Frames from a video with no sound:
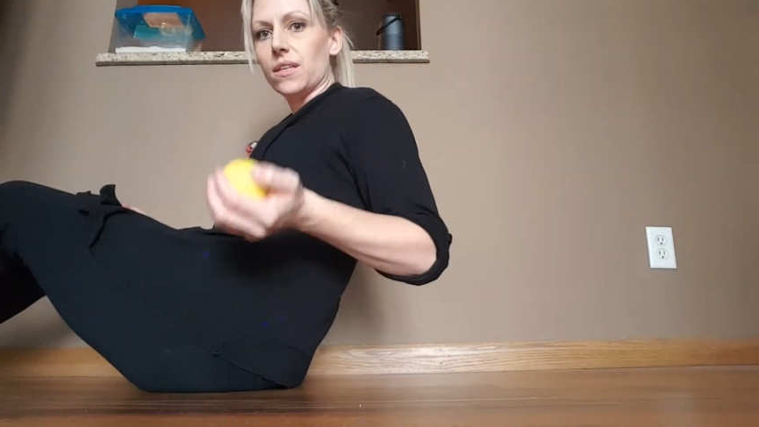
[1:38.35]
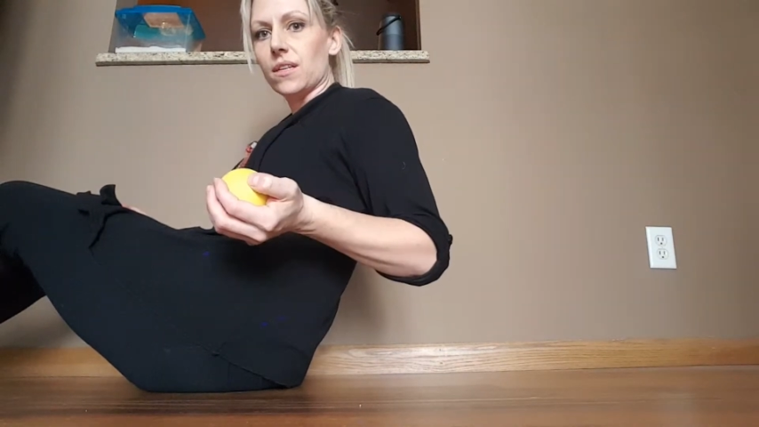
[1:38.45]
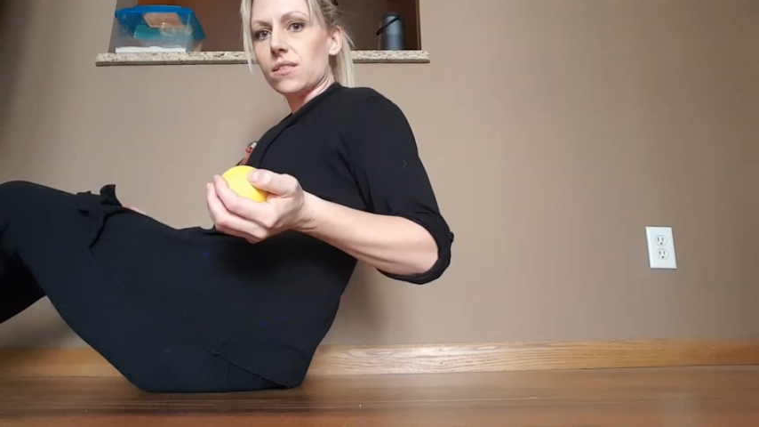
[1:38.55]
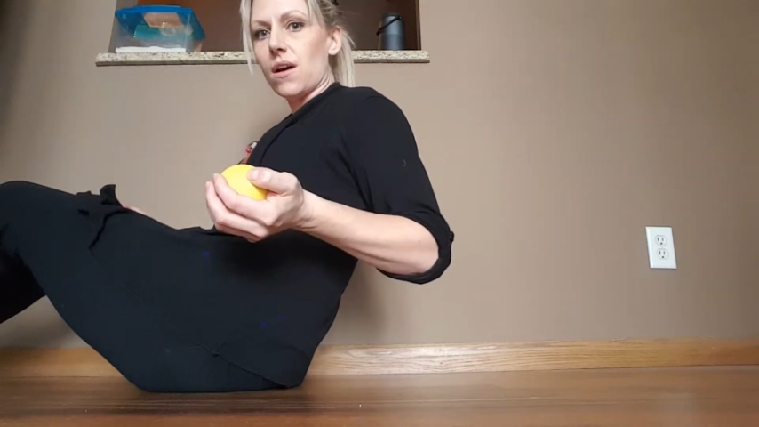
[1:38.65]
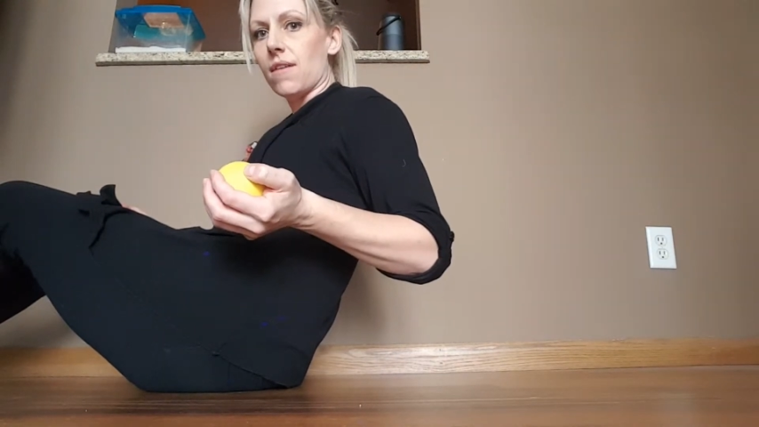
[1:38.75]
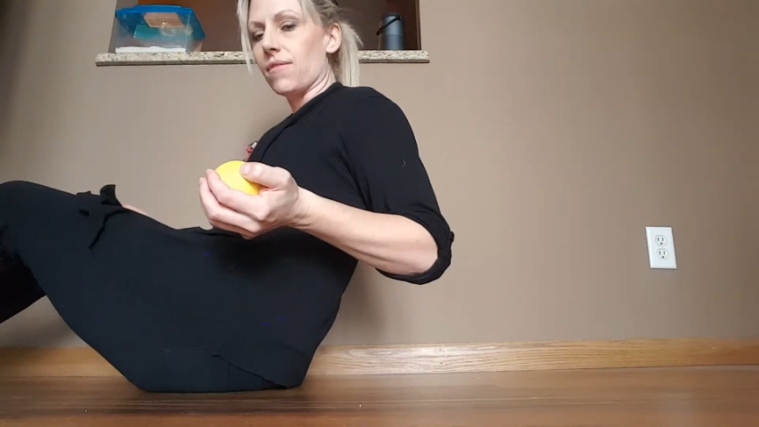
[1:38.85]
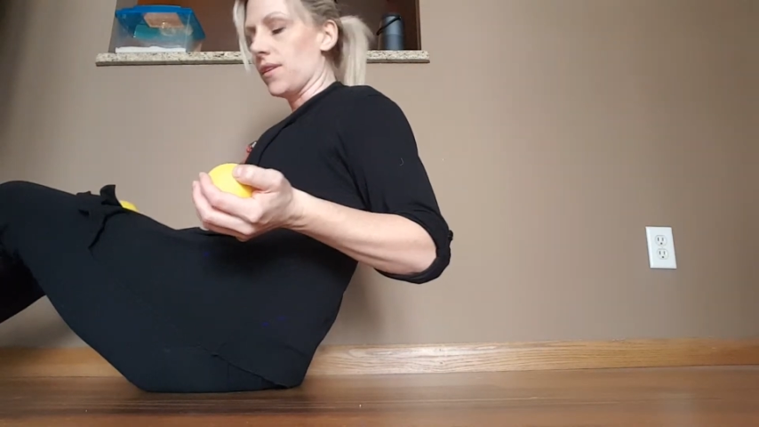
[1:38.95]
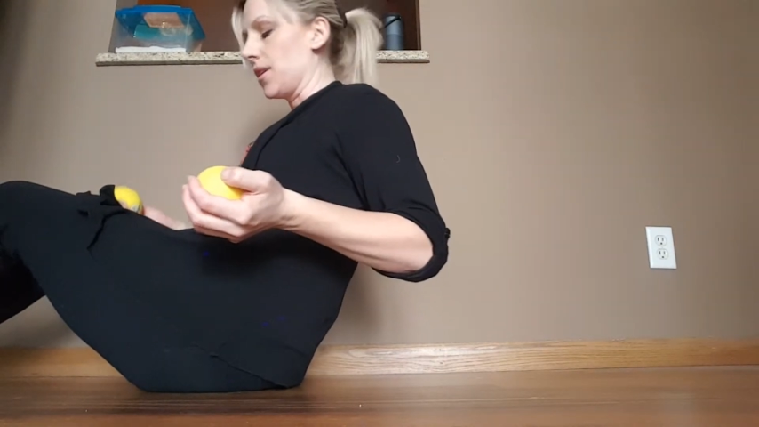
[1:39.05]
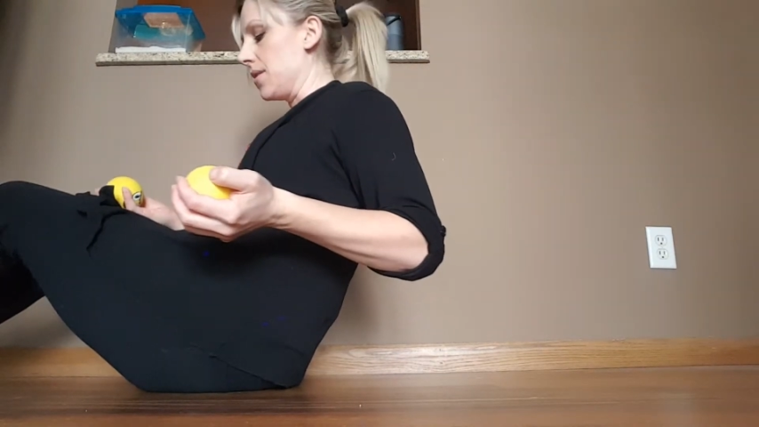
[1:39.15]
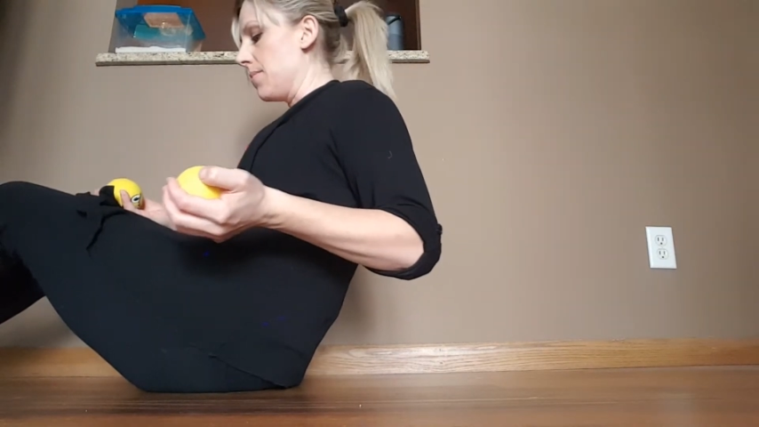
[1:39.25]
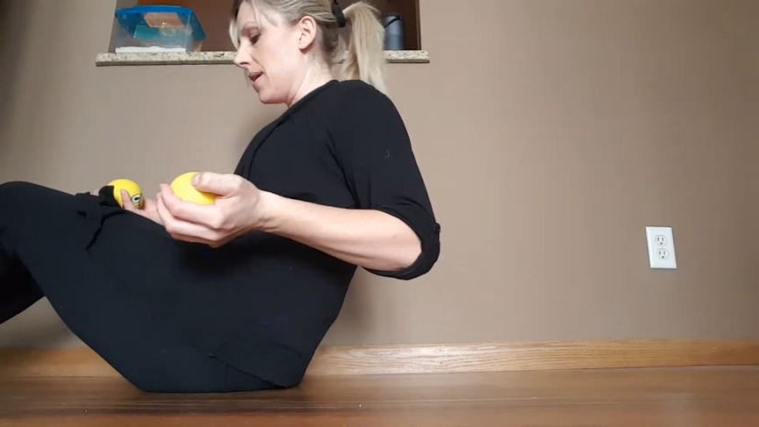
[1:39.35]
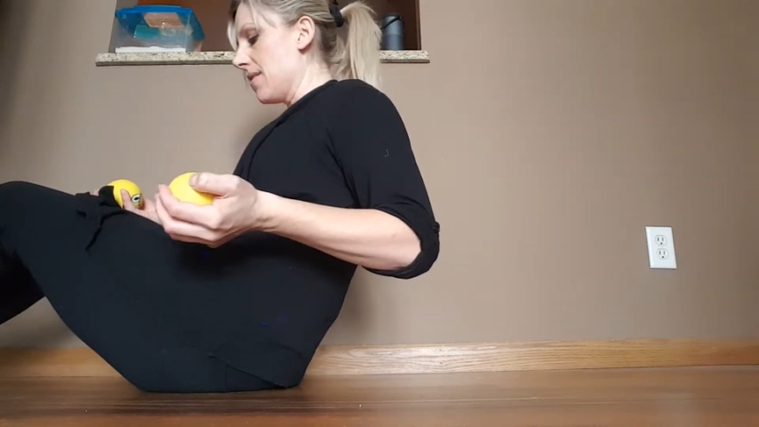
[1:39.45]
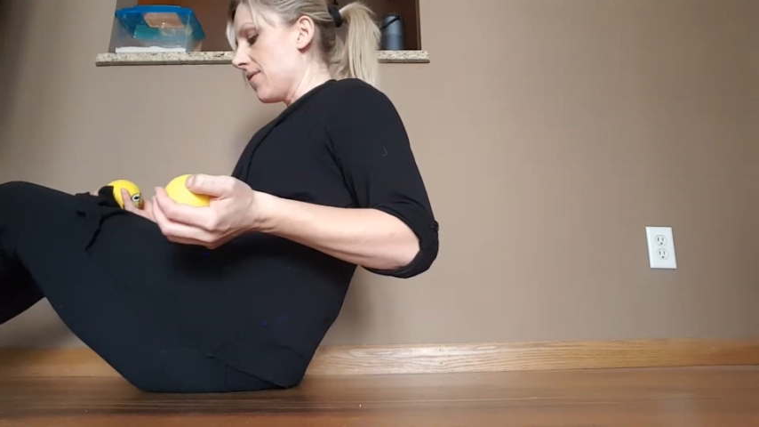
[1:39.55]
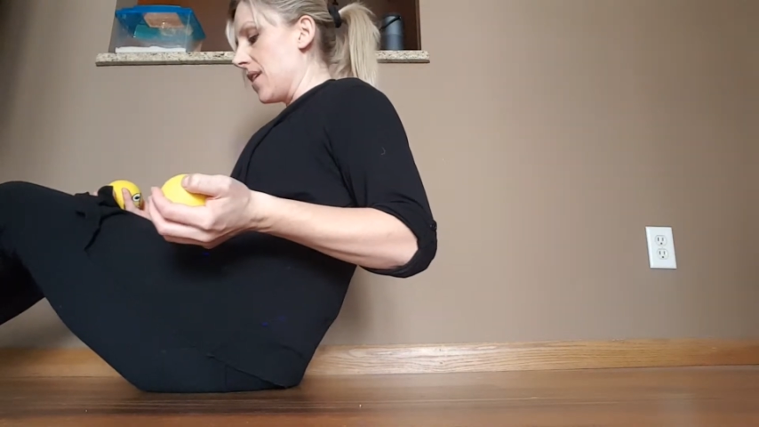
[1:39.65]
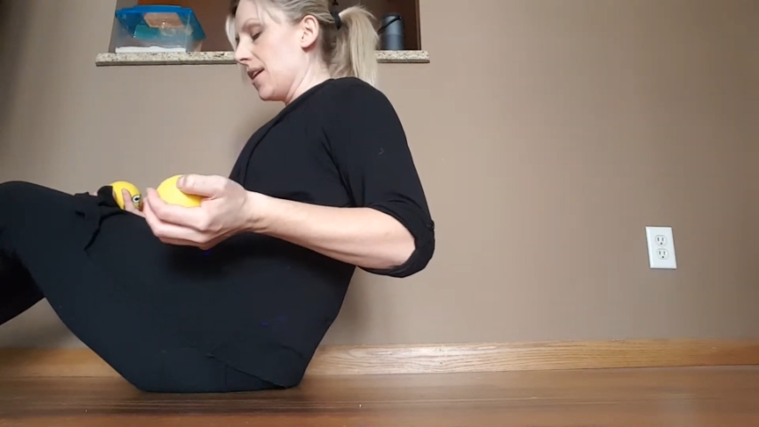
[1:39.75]
does offer a good
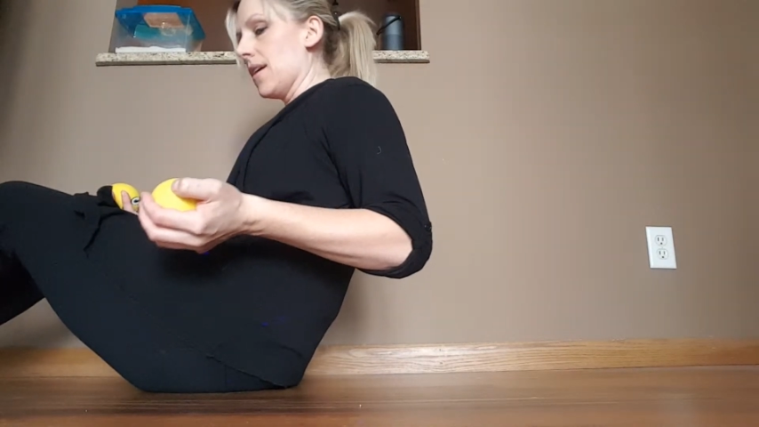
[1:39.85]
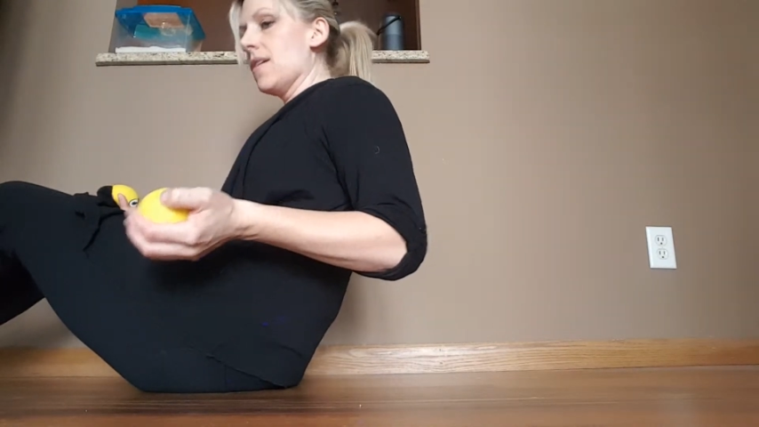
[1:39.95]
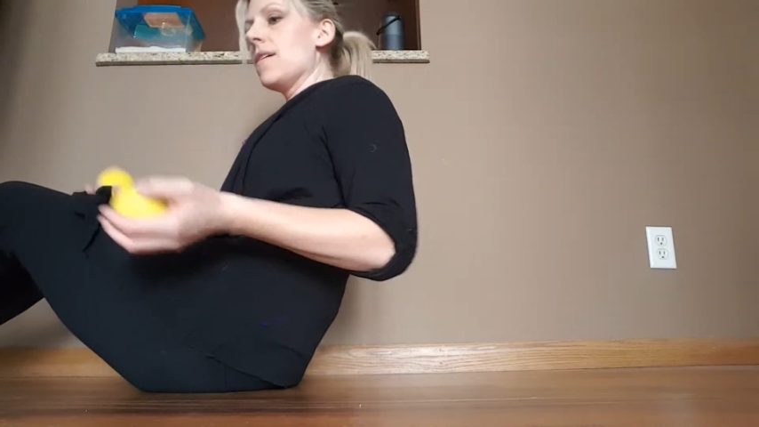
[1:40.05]
benefit.